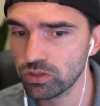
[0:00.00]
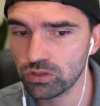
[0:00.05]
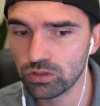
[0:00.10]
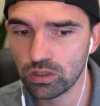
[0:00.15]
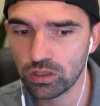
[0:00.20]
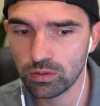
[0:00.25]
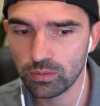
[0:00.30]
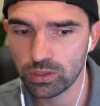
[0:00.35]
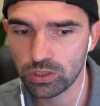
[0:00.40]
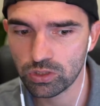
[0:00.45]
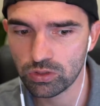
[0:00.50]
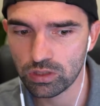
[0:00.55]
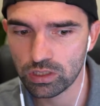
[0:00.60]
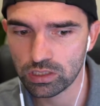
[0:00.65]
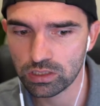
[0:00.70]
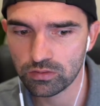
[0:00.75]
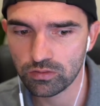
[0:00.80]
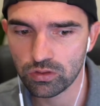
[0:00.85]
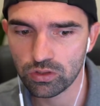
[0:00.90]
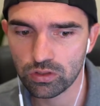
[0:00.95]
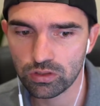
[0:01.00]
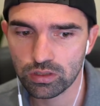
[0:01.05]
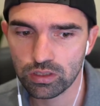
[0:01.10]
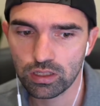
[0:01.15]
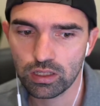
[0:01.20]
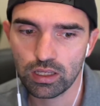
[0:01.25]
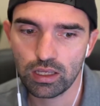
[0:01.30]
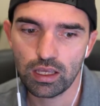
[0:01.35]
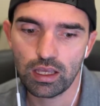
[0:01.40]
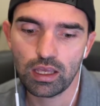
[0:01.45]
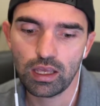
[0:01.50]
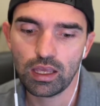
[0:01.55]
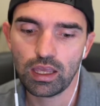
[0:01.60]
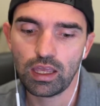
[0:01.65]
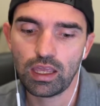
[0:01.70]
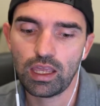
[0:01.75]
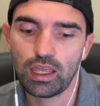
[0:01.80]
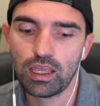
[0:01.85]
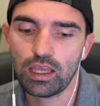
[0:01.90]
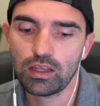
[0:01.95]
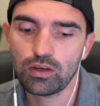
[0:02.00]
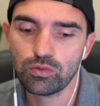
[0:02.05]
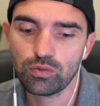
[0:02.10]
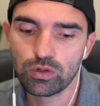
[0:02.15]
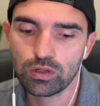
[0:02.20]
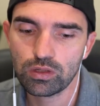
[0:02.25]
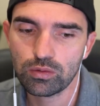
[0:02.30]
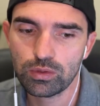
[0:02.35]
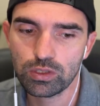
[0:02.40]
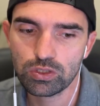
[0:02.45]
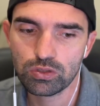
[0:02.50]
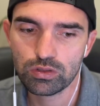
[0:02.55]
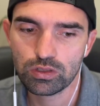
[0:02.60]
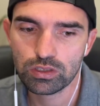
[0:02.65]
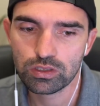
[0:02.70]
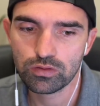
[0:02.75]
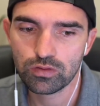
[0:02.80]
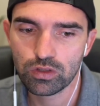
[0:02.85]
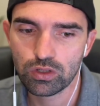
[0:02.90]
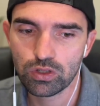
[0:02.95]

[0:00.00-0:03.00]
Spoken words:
are going to be transferred, and we're going to be transferring